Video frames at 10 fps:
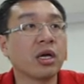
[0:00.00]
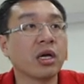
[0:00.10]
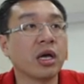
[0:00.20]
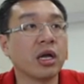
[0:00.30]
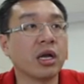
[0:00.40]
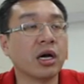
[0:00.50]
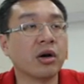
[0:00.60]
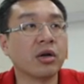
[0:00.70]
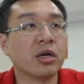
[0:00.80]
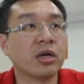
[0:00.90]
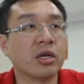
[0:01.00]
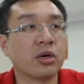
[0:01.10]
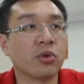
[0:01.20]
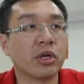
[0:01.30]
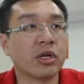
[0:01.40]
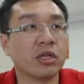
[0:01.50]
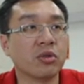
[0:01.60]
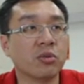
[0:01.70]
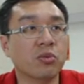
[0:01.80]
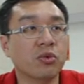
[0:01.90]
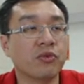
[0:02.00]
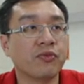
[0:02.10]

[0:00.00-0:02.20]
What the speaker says: and now the queen need to move.